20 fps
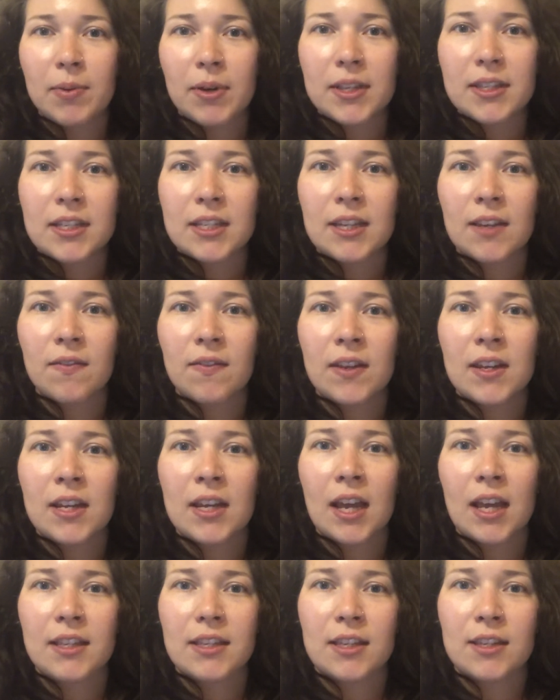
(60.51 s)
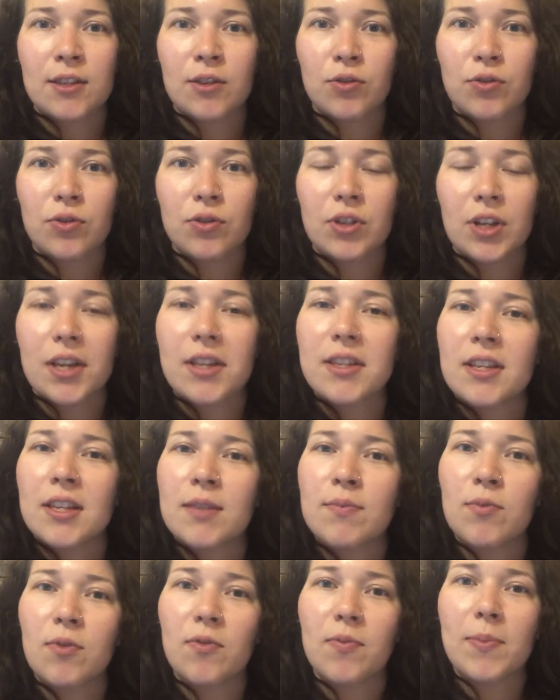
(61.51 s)
positivity as a social
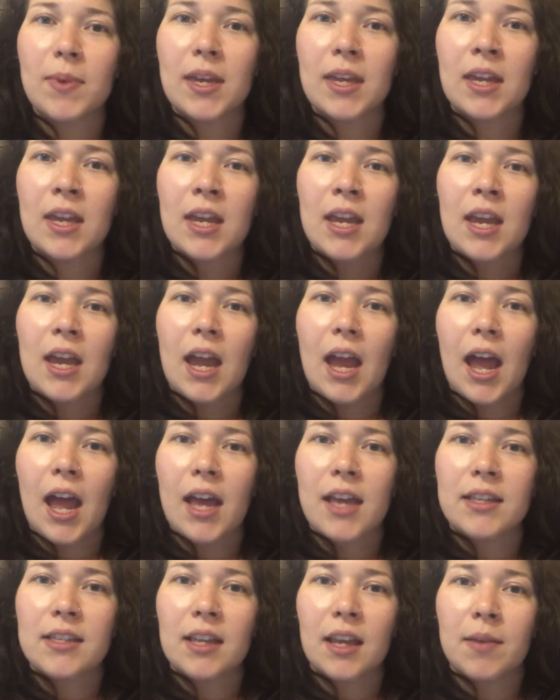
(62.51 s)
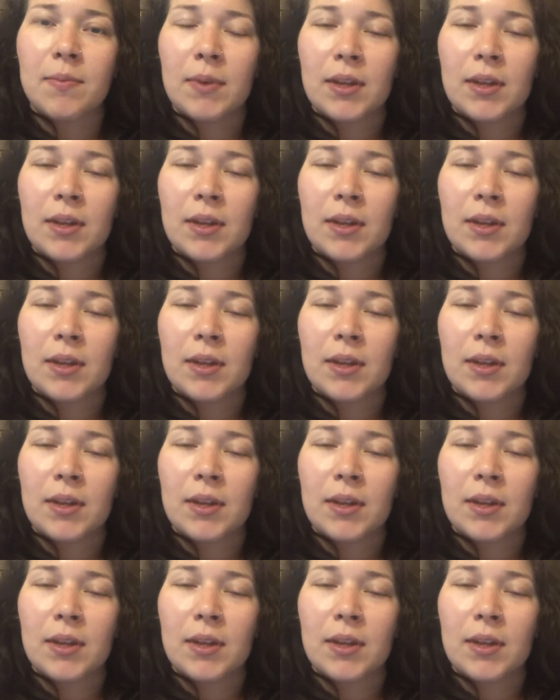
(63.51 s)
justice movement, as I